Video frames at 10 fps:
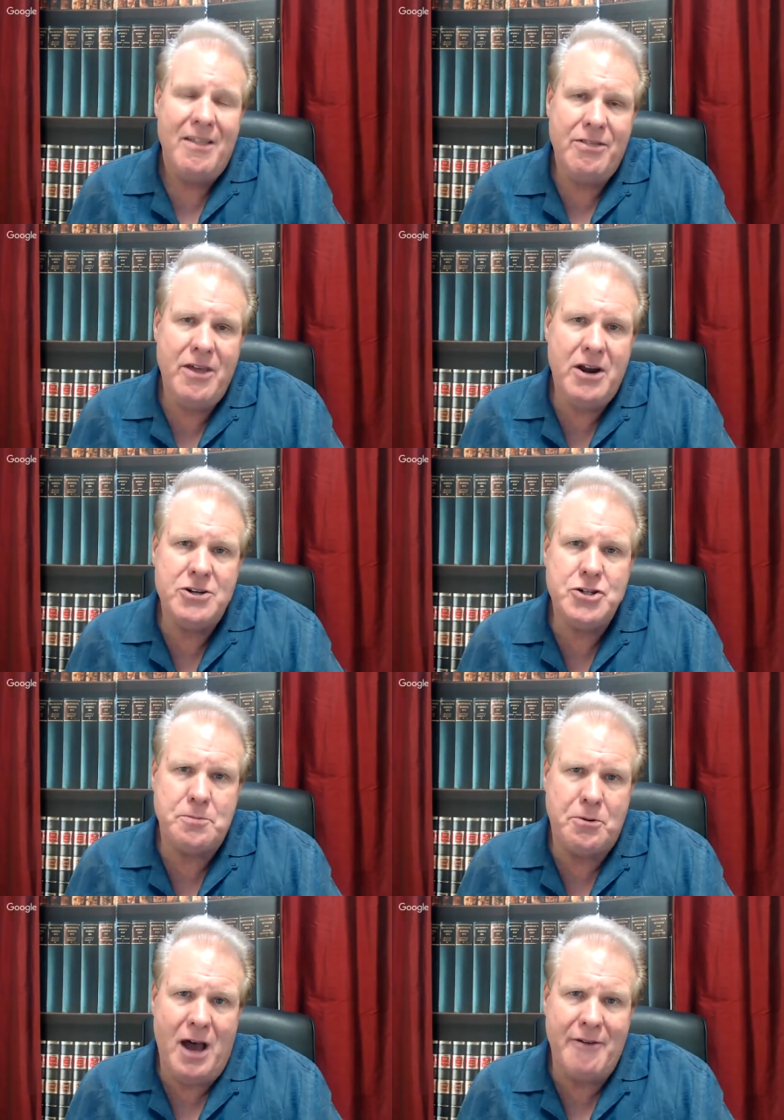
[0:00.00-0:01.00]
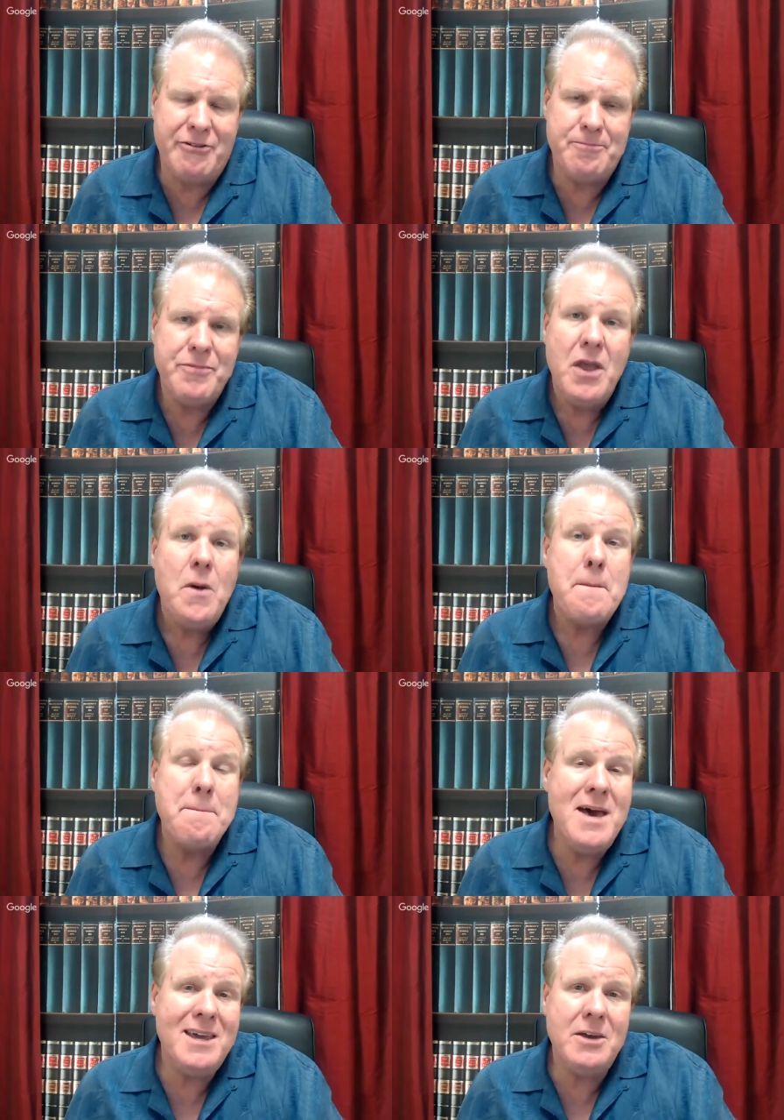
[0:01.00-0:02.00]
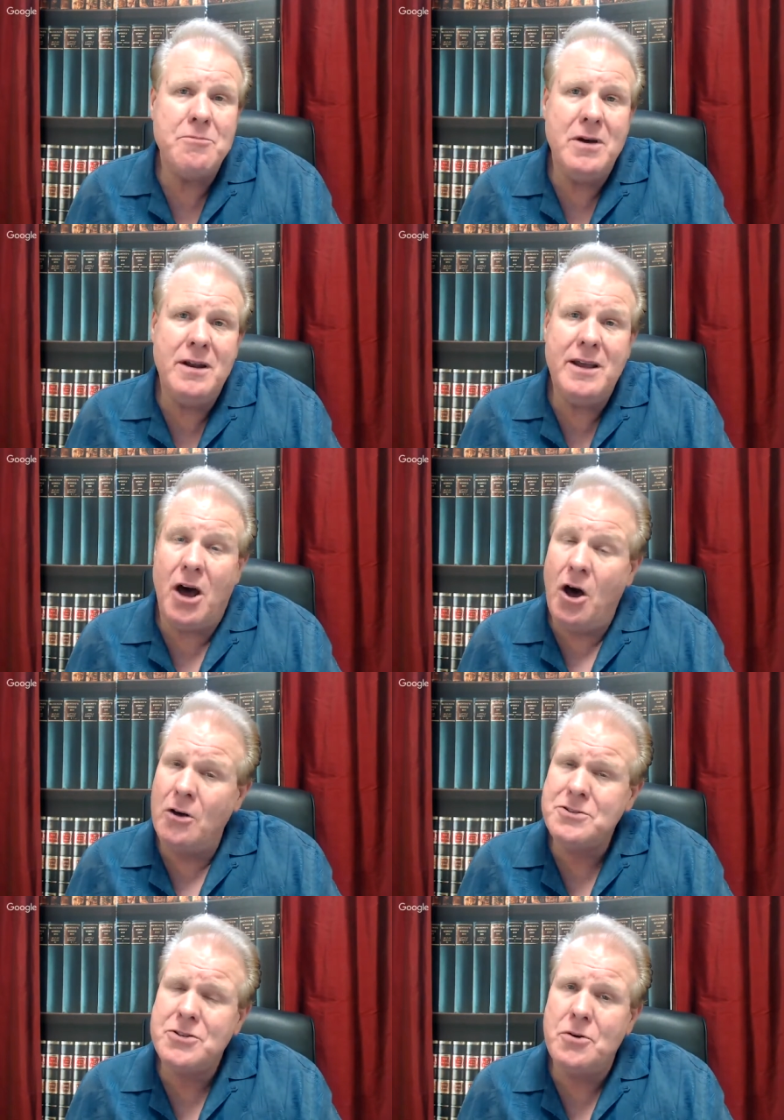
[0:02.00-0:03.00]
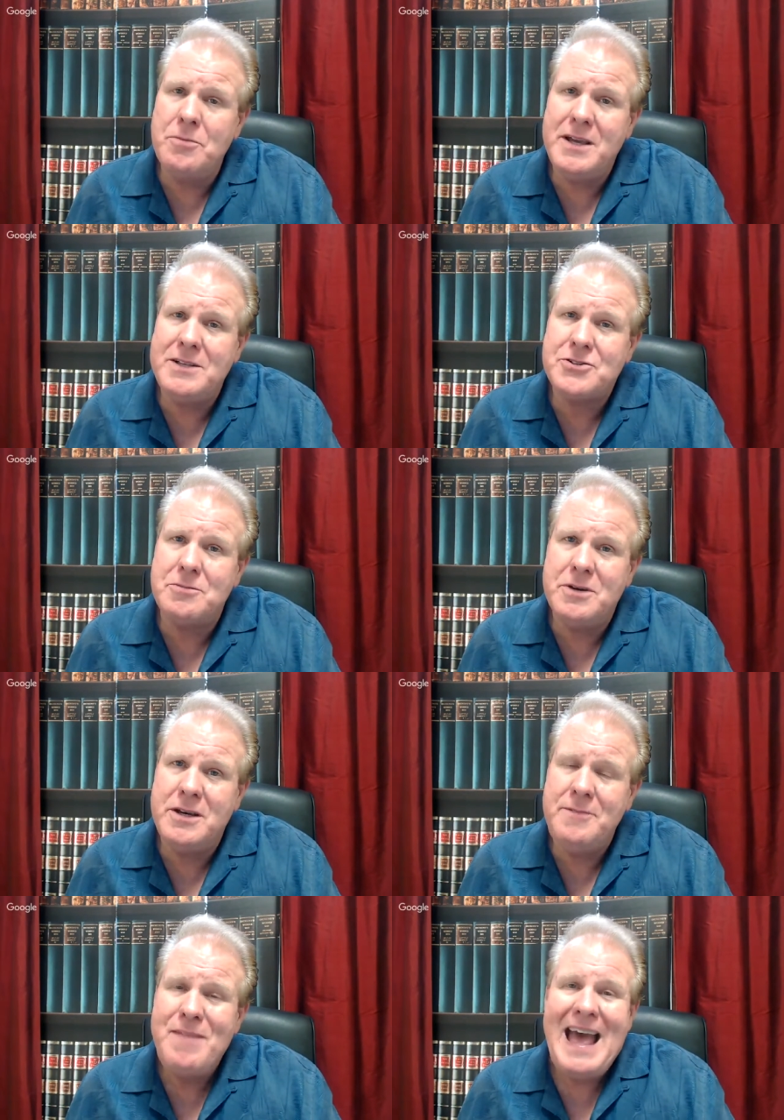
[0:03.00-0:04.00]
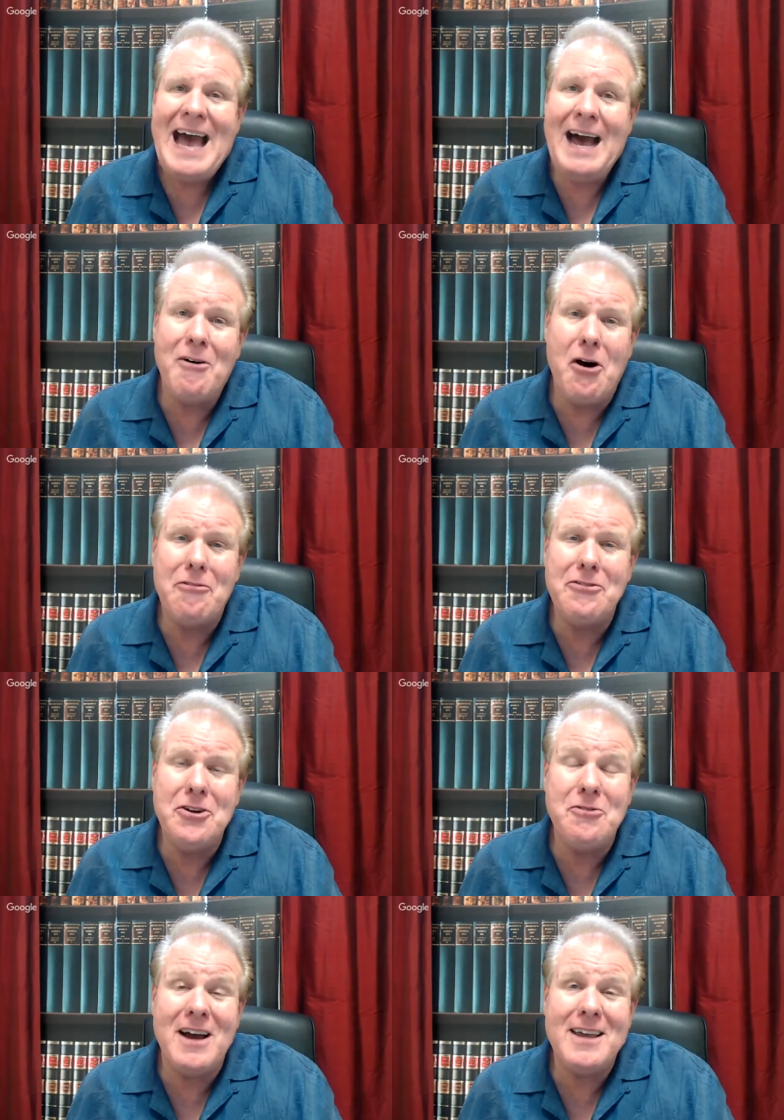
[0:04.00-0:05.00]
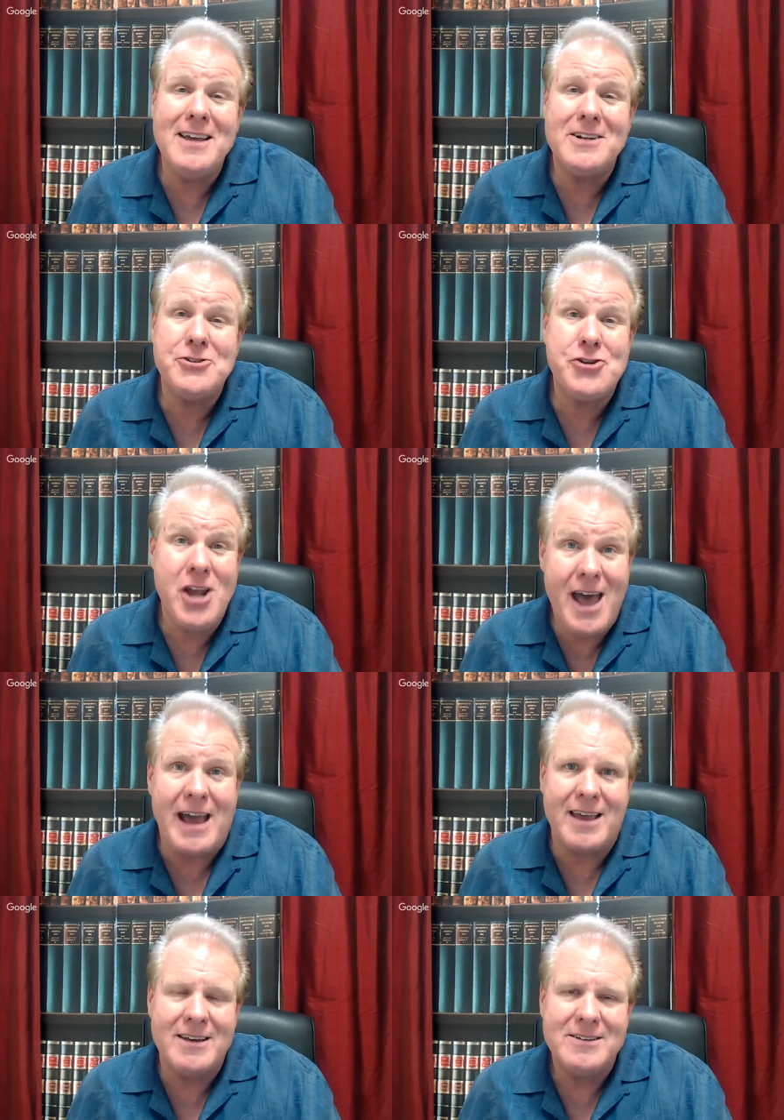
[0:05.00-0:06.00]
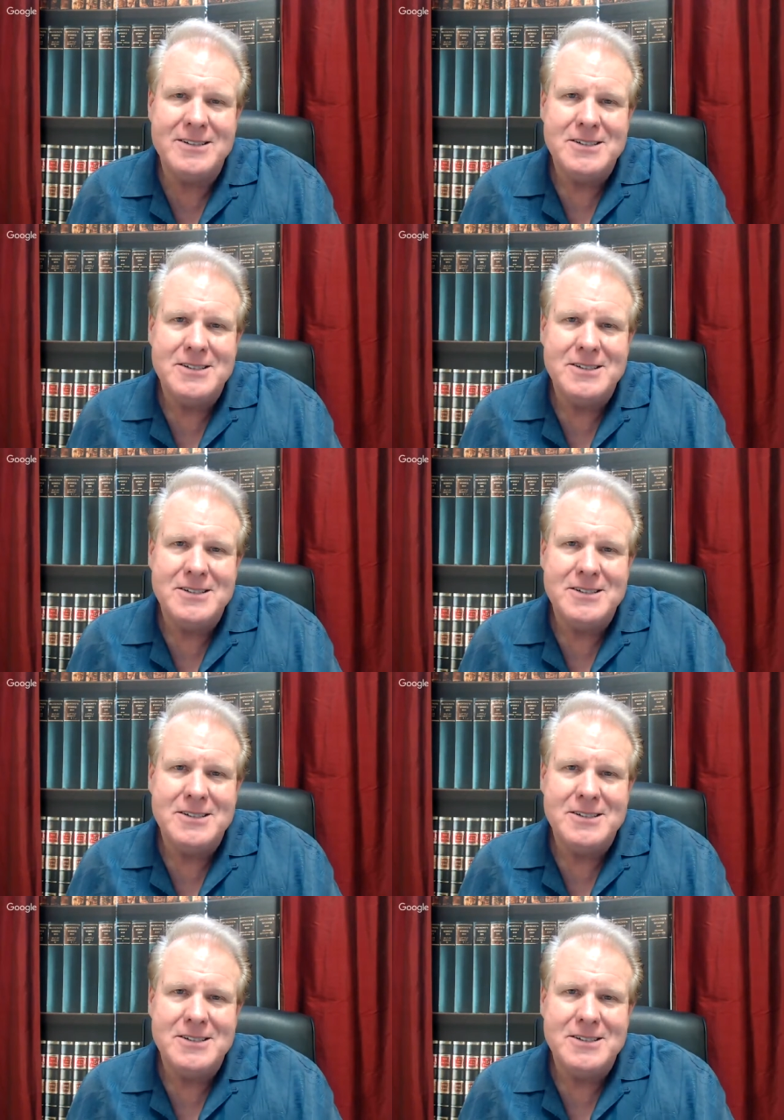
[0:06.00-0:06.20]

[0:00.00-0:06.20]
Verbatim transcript: There's your profit. Making money also means to me, how often do I get a check?